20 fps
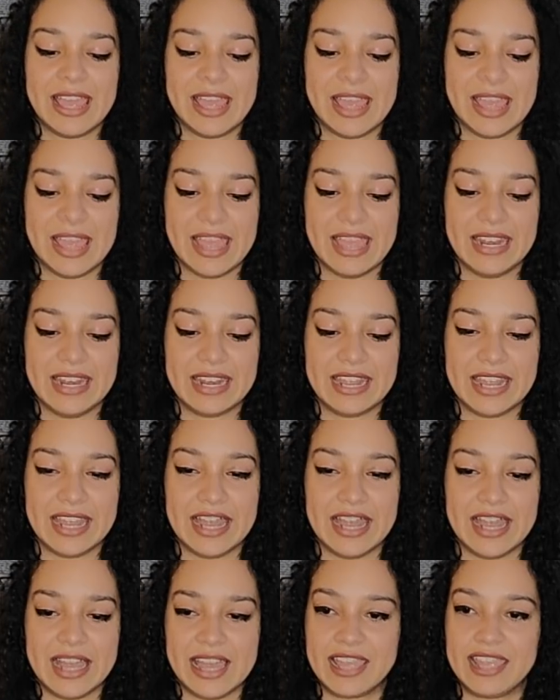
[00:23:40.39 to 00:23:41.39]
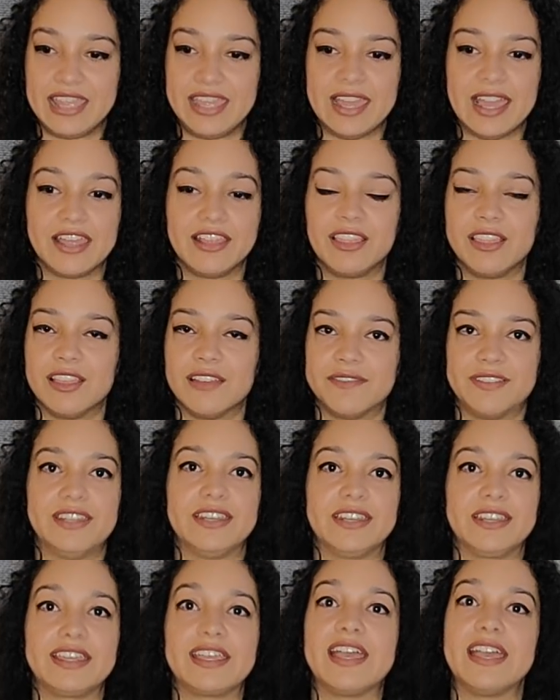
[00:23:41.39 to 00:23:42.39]
And I love
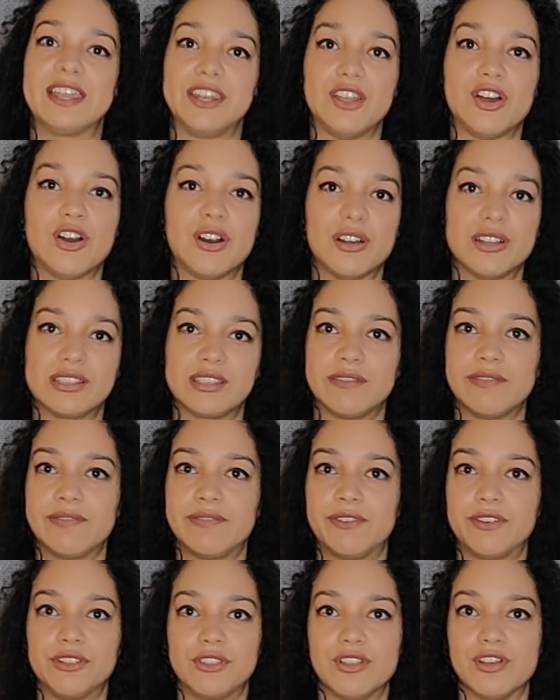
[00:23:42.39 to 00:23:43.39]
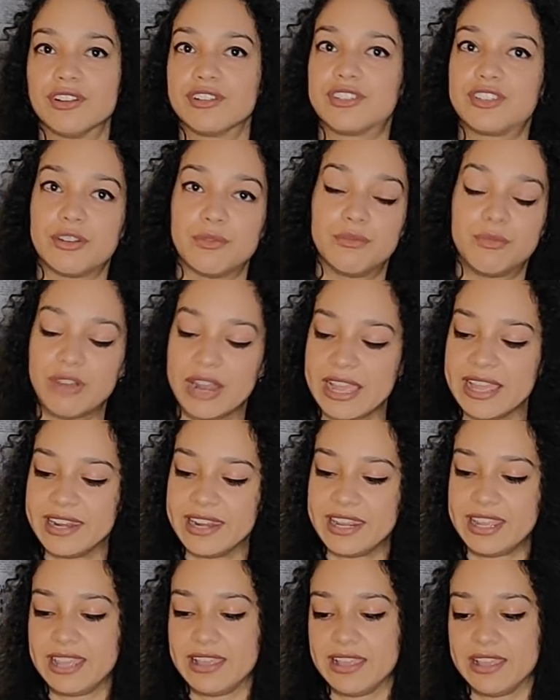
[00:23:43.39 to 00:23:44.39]
it. Again, awesome for long-term
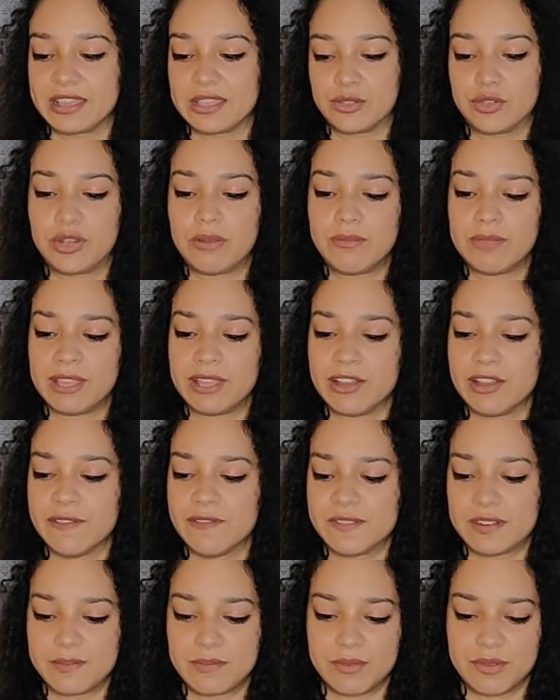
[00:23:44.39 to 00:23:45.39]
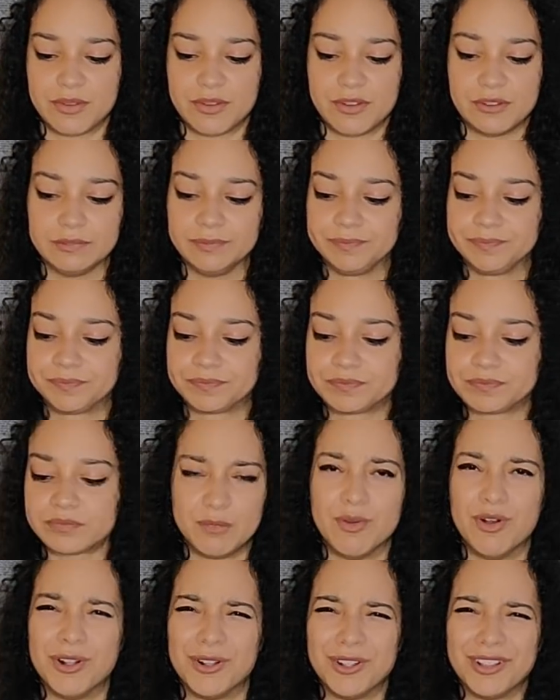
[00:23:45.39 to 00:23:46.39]
writing, extremely comfortable. It's
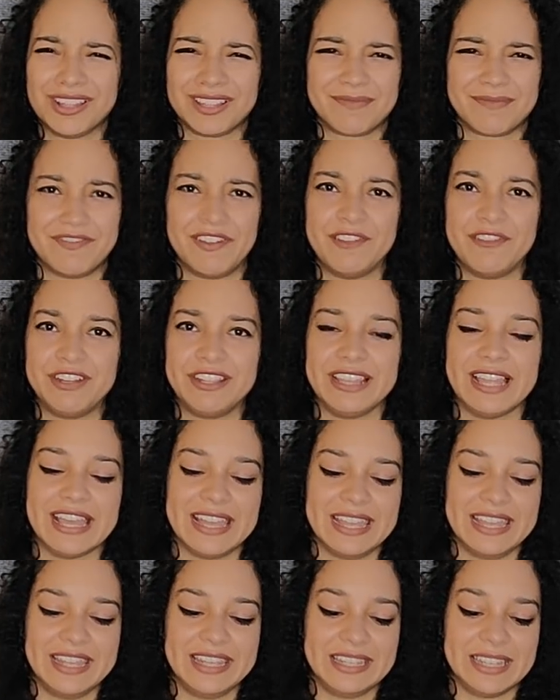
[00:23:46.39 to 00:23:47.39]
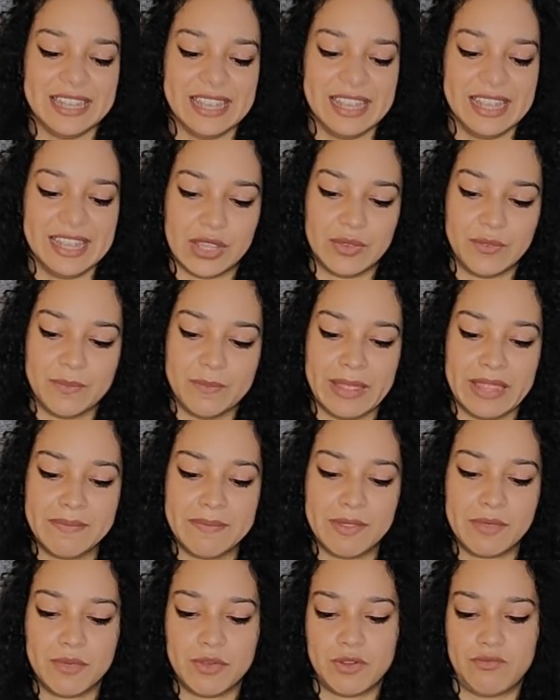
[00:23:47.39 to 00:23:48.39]
small, very light, so I
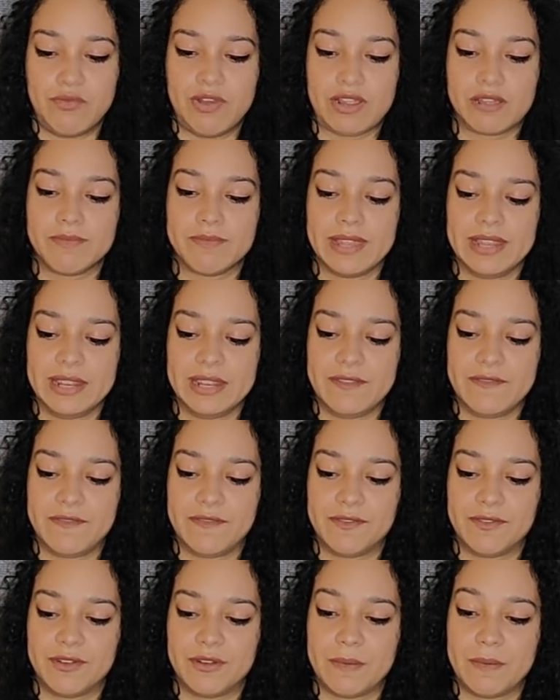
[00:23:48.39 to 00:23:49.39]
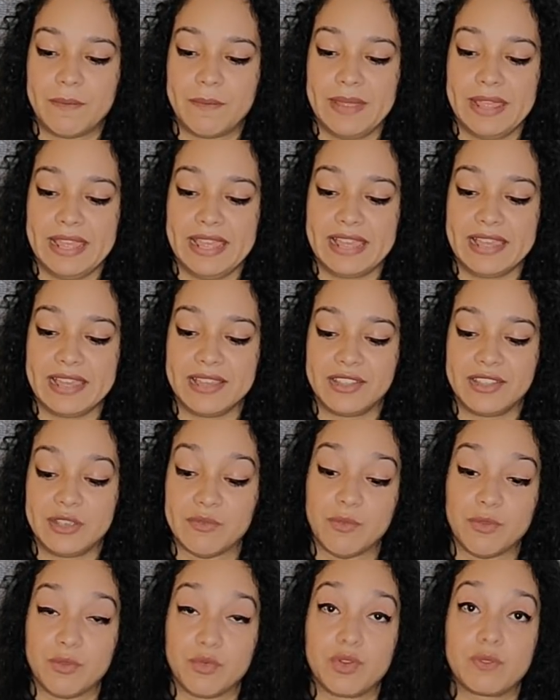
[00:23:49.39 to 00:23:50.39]
maybe wouldn't recommend it for
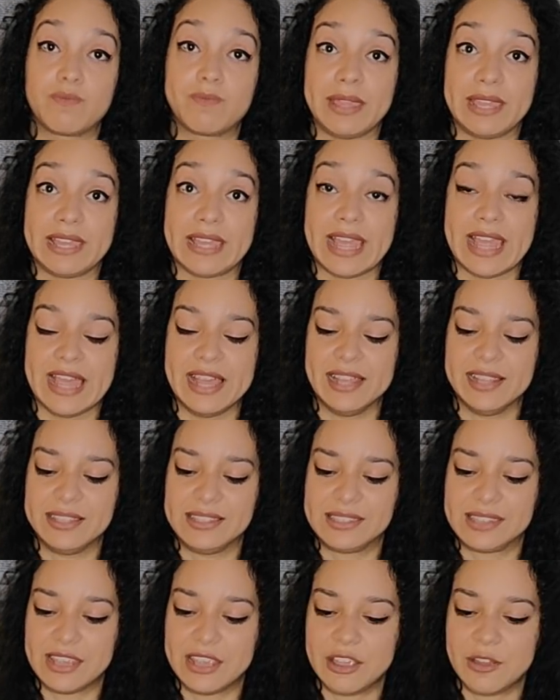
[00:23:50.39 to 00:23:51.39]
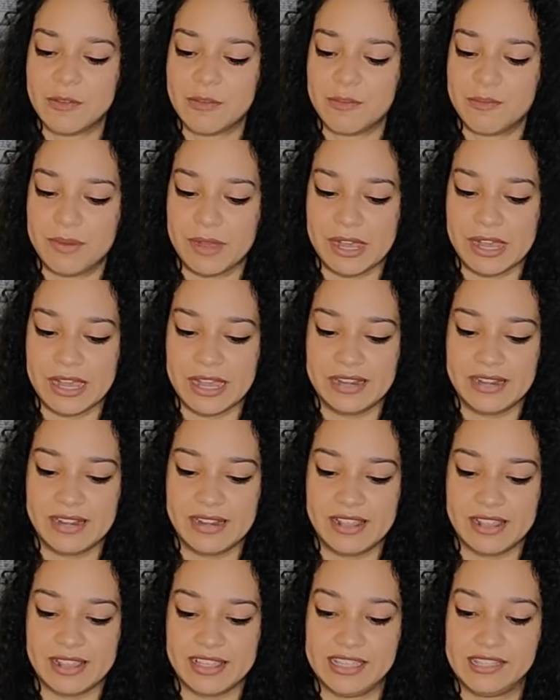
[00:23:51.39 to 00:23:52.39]
someone with big hands,
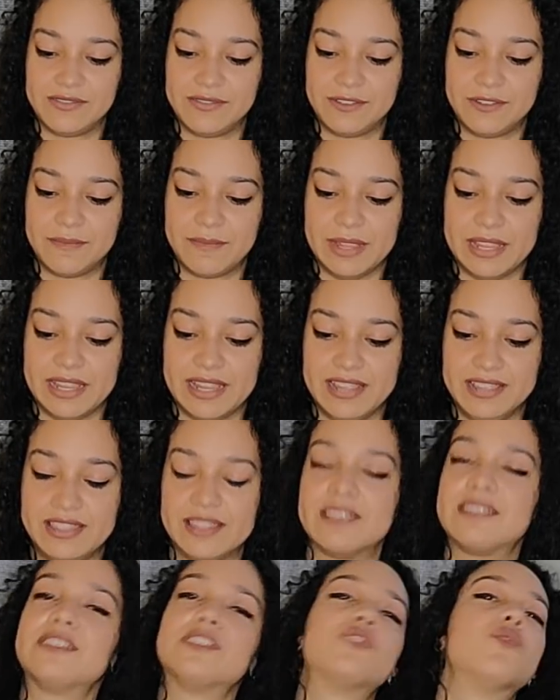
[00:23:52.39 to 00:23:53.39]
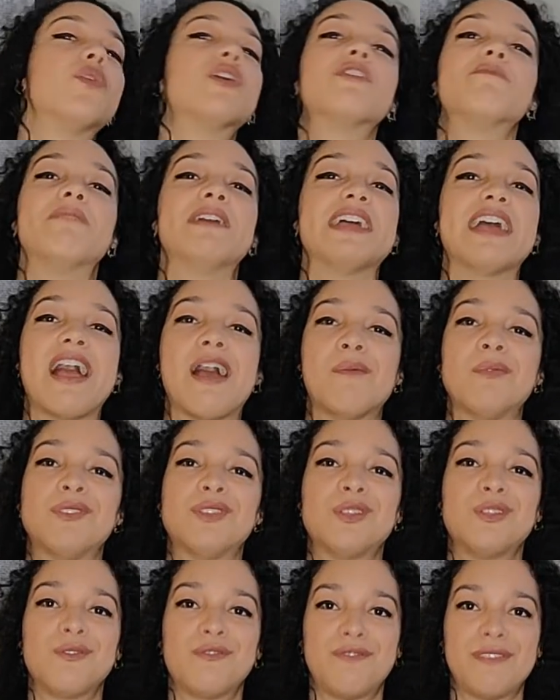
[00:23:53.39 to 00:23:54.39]
but at least for me, this is one of my
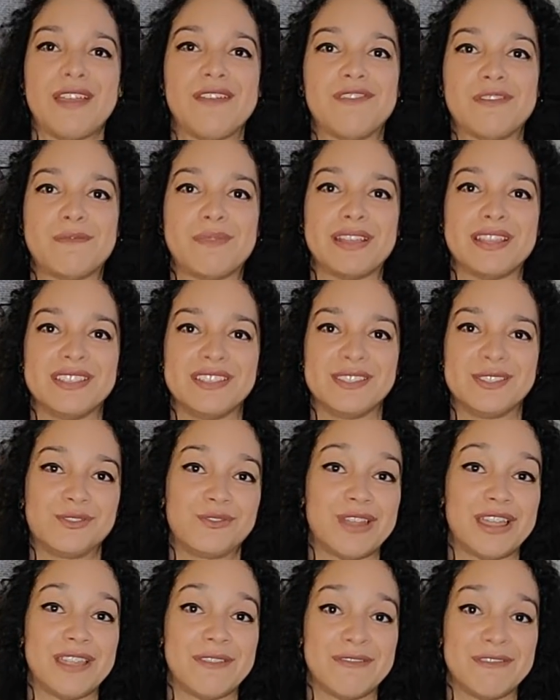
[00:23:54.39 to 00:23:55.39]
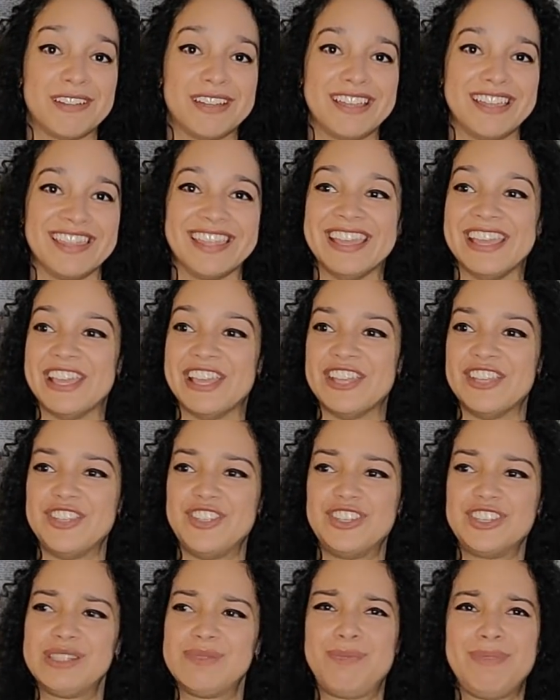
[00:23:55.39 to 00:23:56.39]
absolute favorite pens to write with,
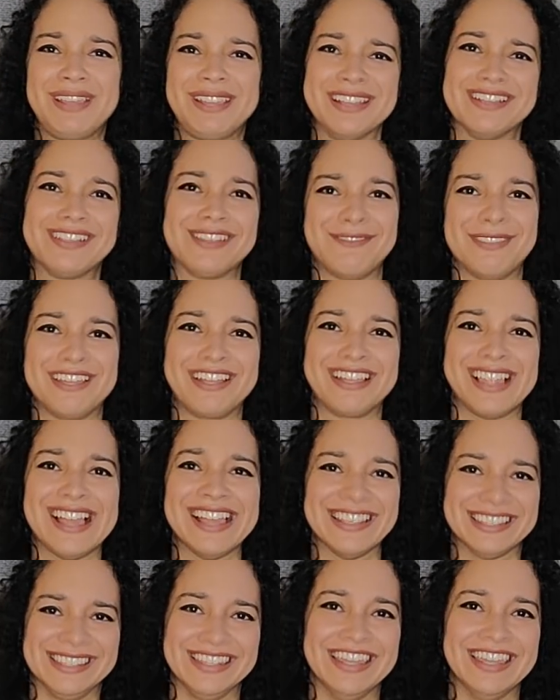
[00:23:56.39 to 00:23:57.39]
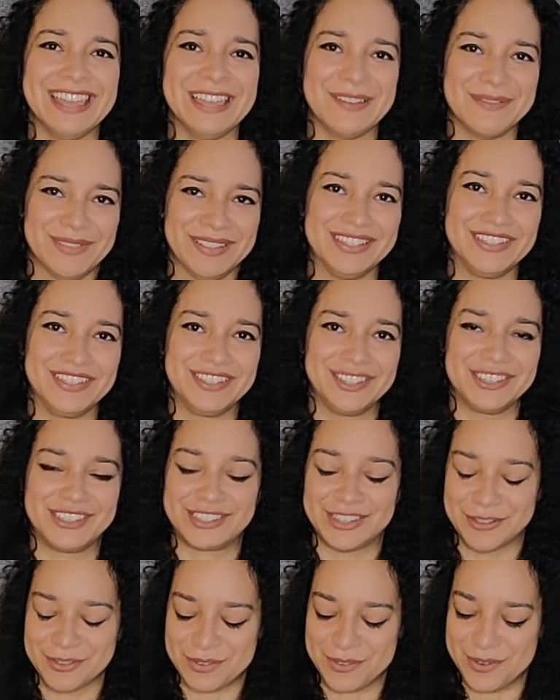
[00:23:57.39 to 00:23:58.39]
just because of the glass nib. It's
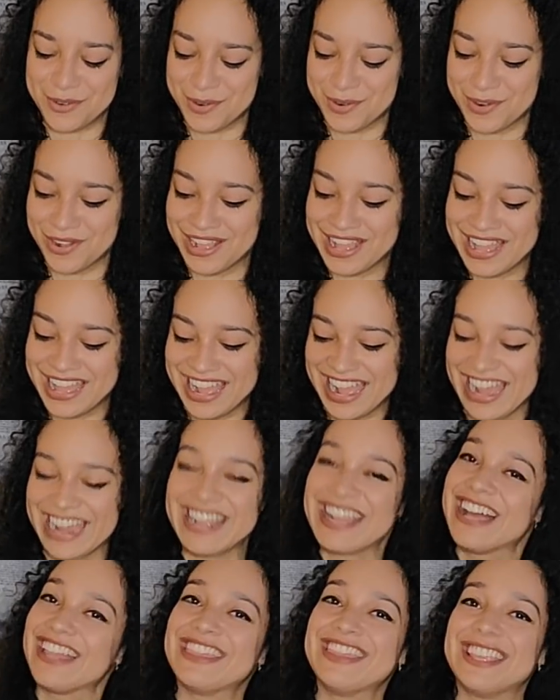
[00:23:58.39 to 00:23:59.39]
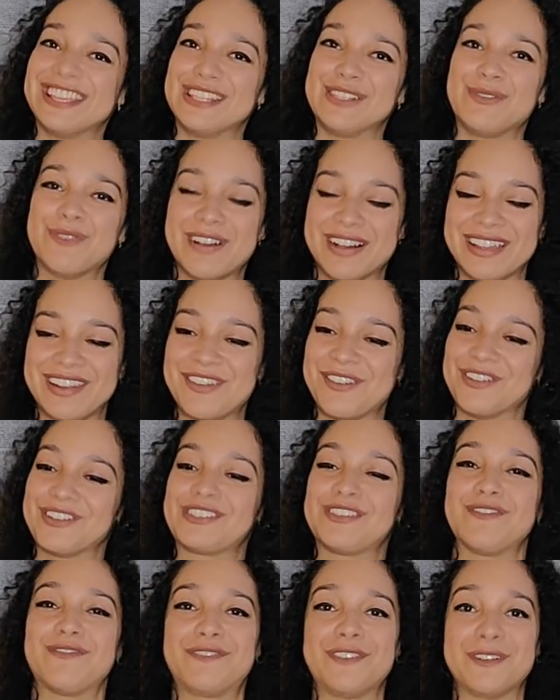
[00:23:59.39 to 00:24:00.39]
just so cool. I got this one
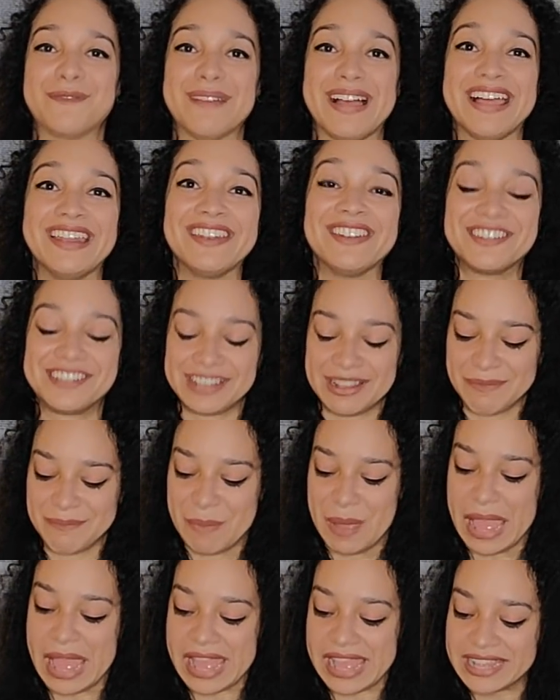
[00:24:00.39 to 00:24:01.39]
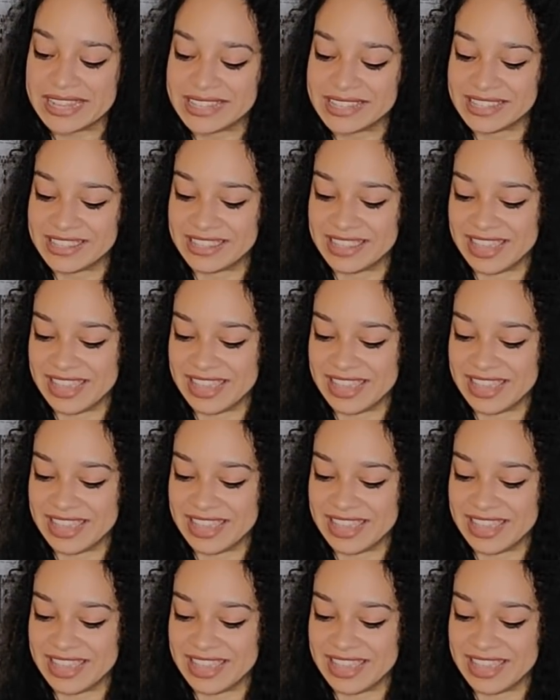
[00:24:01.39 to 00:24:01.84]
also from Anderson Pens.